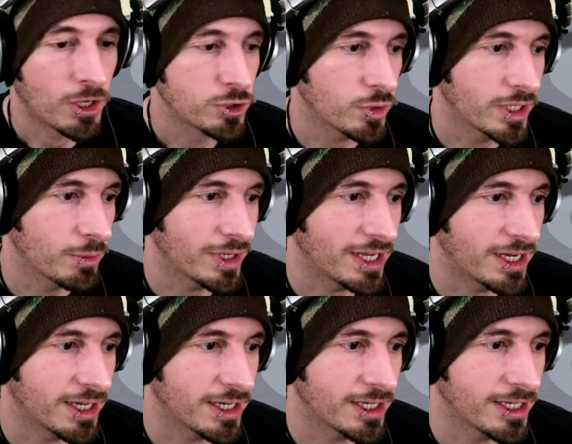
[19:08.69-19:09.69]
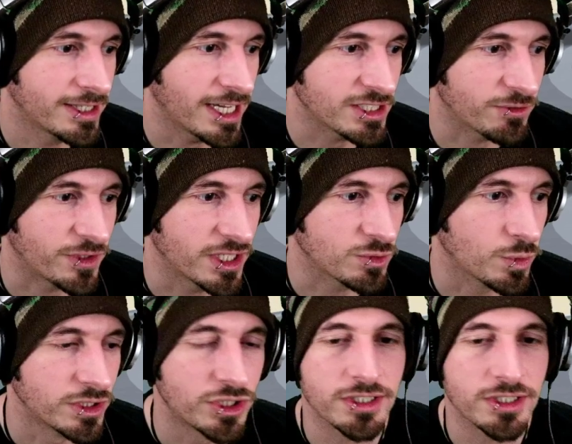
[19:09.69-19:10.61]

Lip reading: So anyway, that's it for this one.